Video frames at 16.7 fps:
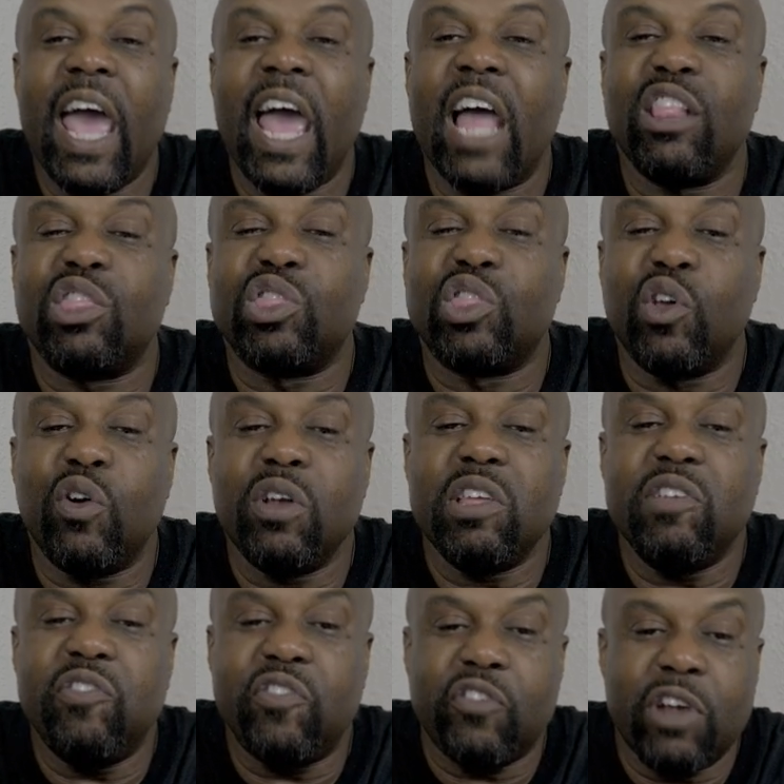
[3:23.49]
at
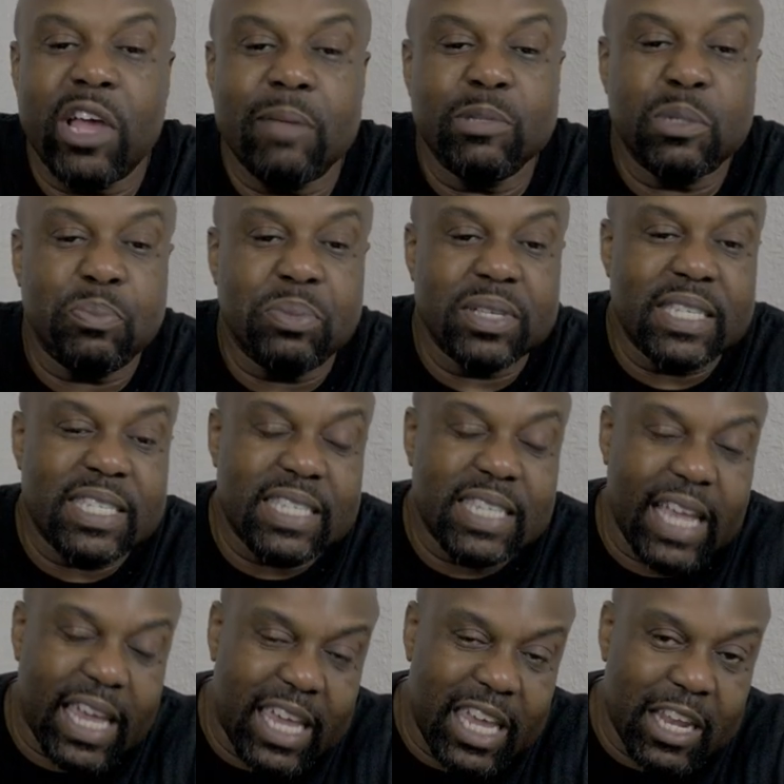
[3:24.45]
30 frames per
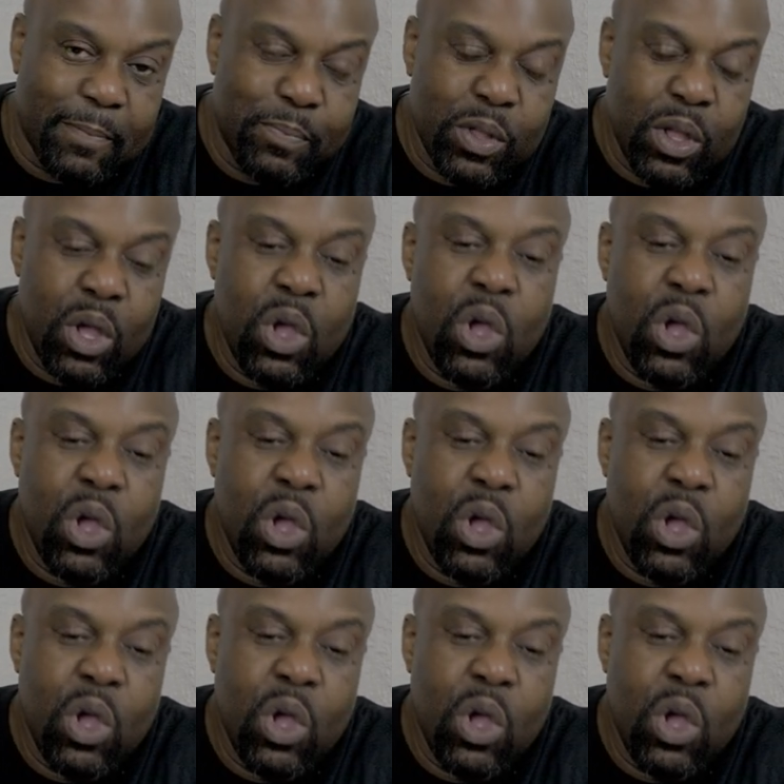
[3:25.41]
second